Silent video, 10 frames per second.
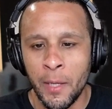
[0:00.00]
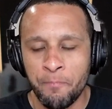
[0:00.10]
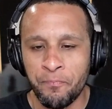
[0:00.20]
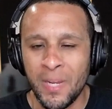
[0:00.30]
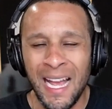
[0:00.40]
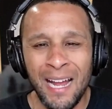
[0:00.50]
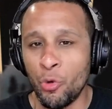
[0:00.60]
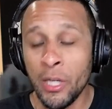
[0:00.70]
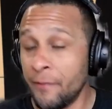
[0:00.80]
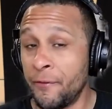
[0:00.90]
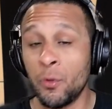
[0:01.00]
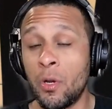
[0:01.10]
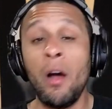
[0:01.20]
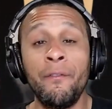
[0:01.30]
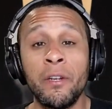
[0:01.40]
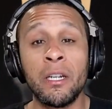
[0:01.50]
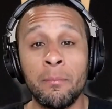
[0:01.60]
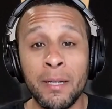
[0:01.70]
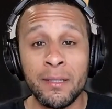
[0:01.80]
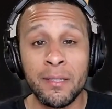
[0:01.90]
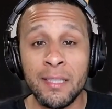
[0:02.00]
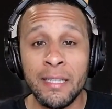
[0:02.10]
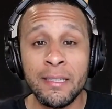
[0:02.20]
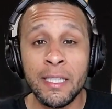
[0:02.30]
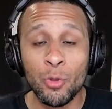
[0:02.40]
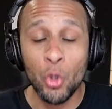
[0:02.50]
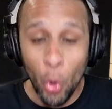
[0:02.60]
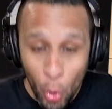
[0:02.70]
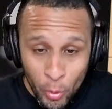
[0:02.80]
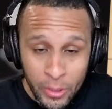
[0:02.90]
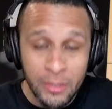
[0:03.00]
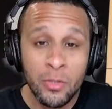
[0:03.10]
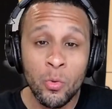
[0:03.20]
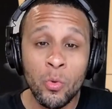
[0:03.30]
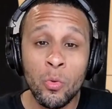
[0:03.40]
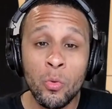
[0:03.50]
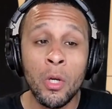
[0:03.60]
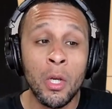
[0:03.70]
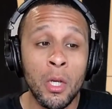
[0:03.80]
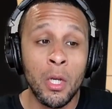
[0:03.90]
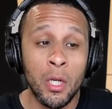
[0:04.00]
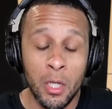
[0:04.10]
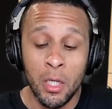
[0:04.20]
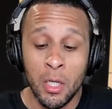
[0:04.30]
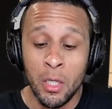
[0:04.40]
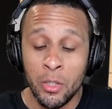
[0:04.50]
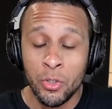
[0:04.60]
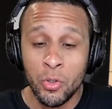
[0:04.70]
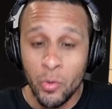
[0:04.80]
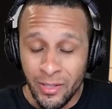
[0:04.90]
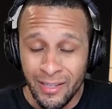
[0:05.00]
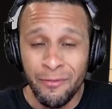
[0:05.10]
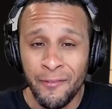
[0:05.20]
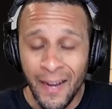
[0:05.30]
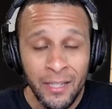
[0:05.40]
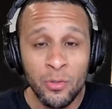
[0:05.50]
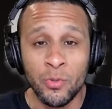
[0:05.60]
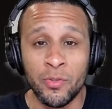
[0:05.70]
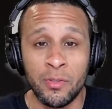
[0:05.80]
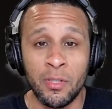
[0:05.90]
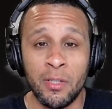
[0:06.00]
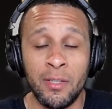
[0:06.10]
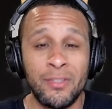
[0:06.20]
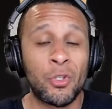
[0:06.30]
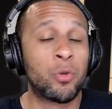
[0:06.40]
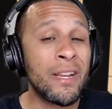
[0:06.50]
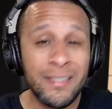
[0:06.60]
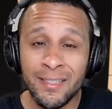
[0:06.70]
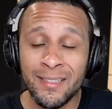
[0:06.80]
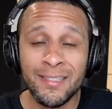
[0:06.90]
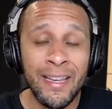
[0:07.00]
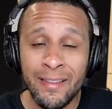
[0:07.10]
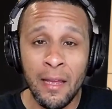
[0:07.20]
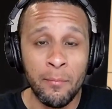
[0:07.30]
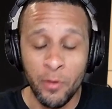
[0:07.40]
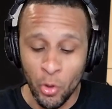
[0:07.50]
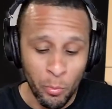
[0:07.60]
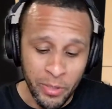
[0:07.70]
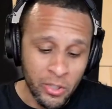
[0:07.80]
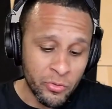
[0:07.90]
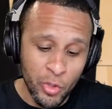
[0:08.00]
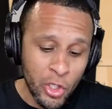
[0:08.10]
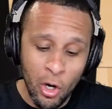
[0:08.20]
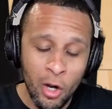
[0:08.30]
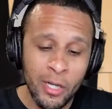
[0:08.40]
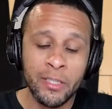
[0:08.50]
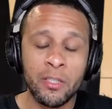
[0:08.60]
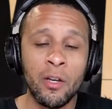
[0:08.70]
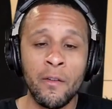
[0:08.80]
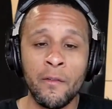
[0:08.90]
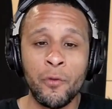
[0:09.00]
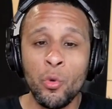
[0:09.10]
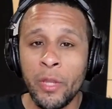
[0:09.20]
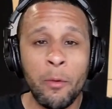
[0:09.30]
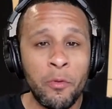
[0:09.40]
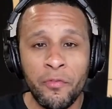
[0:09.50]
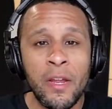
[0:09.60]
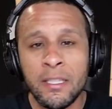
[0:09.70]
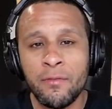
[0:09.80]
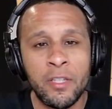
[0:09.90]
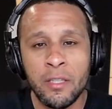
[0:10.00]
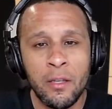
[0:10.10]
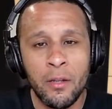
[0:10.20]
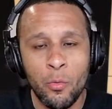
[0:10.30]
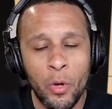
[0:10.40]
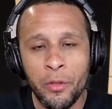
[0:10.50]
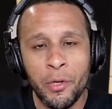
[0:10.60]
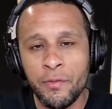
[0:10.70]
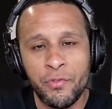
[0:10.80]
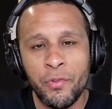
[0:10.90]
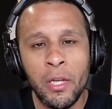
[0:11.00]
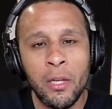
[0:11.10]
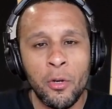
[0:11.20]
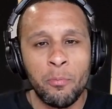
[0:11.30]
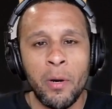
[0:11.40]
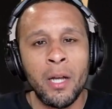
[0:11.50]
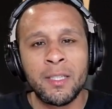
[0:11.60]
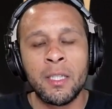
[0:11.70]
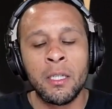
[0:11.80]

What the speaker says: I really feel confident about this Heat team going to the finals. It's crazy to say that, because regardless of who they would face, is it whether it's Philly or Boston,